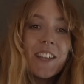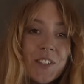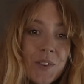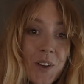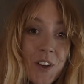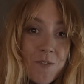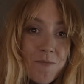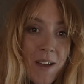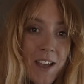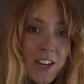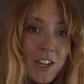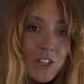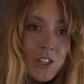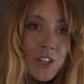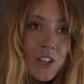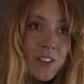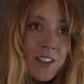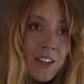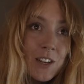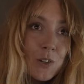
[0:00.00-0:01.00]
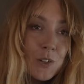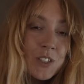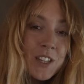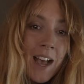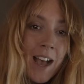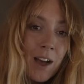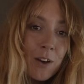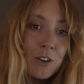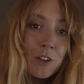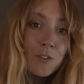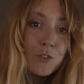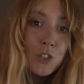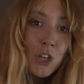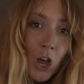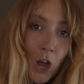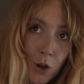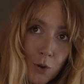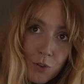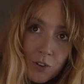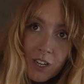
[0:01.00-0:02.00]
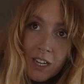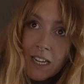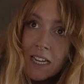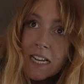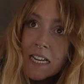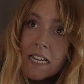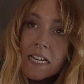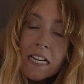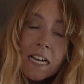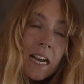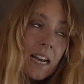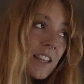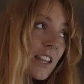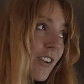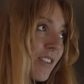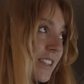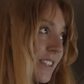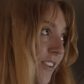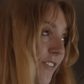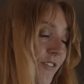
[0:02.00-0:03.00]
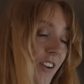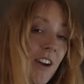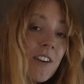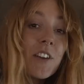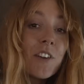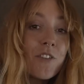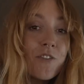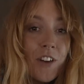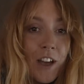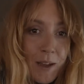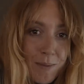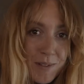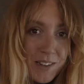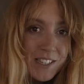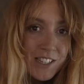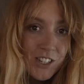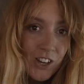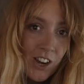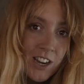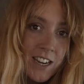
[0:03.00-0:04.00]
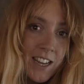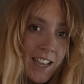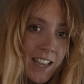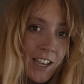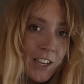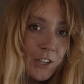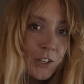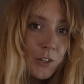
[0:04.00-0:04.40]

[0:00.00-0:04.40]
so we've made it to the little town of Toke, and there is a very famous diner here